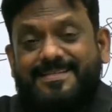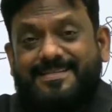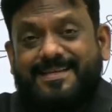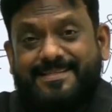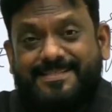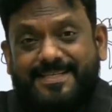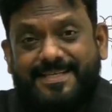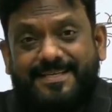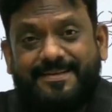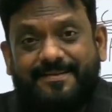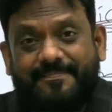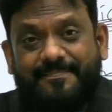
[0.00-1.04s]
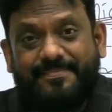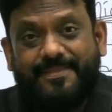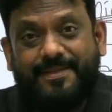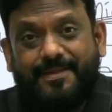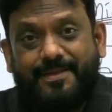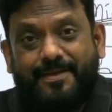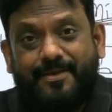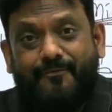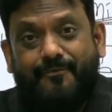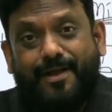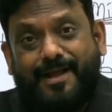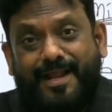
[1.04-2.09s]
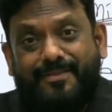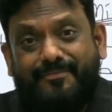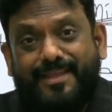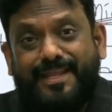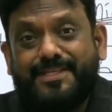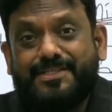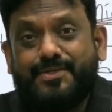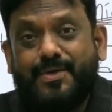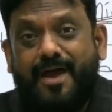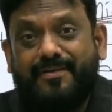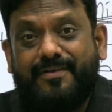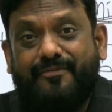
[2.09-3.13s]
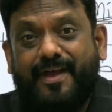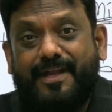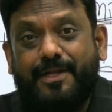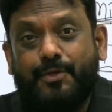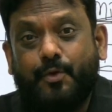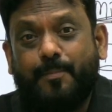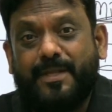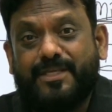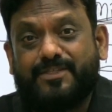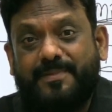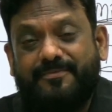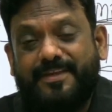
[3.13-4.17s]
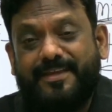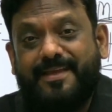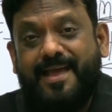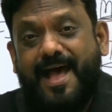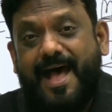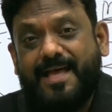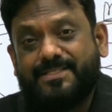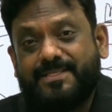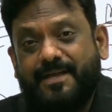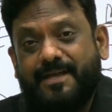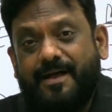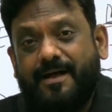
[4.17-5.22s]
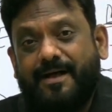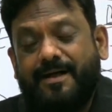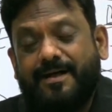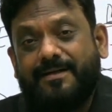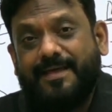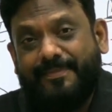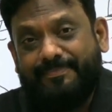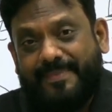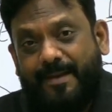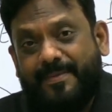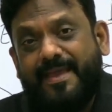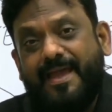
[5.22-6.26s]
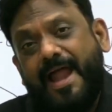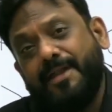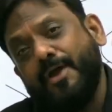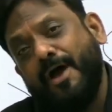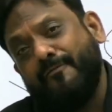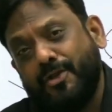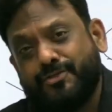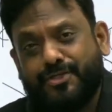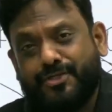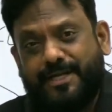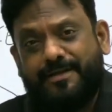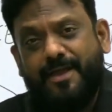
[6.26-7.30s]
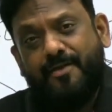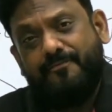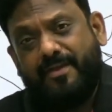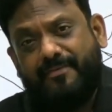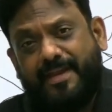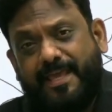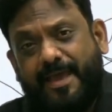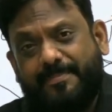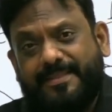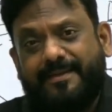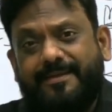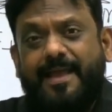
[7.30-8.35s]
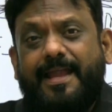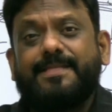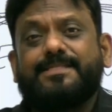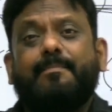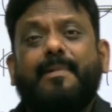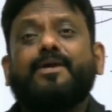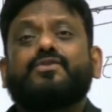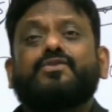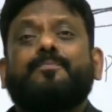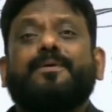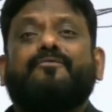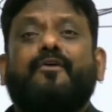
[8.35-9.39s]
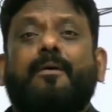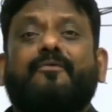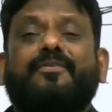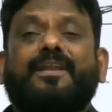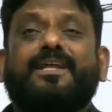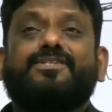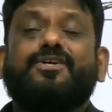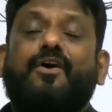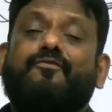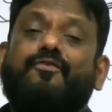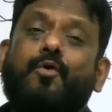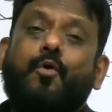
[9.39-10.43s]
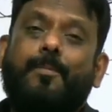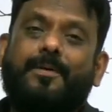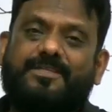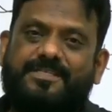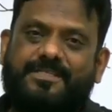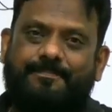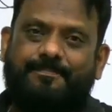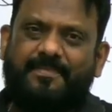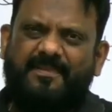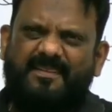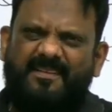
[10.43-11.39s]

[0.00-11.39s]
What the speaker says: sir G, for convenience you have defined U plus PV as enthalpy, and you have also said we are very happy that it is the microscopic form of energy of open system.